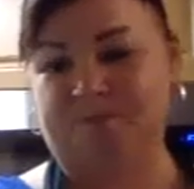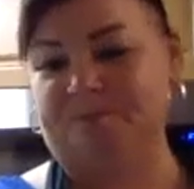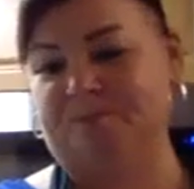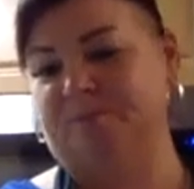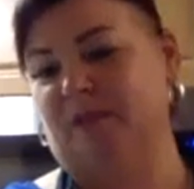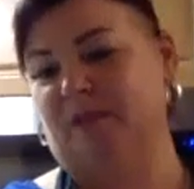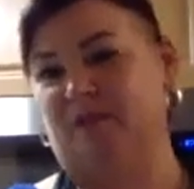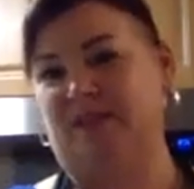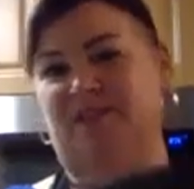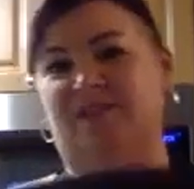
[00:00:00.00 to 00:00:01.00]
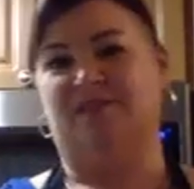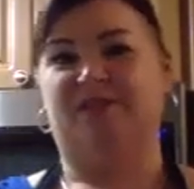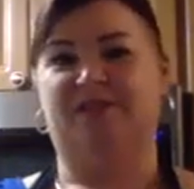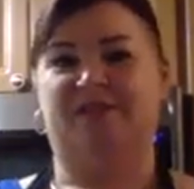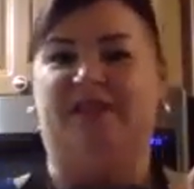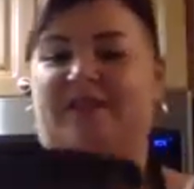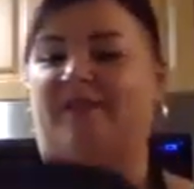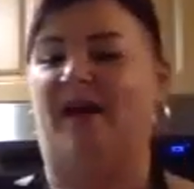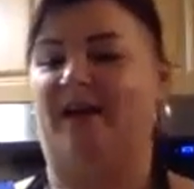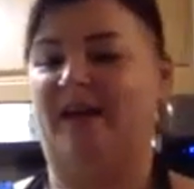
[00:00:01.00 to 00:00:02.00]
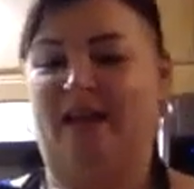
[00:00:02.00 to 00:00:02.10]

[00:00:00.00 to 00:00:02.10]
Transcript: this is the first thing I've got.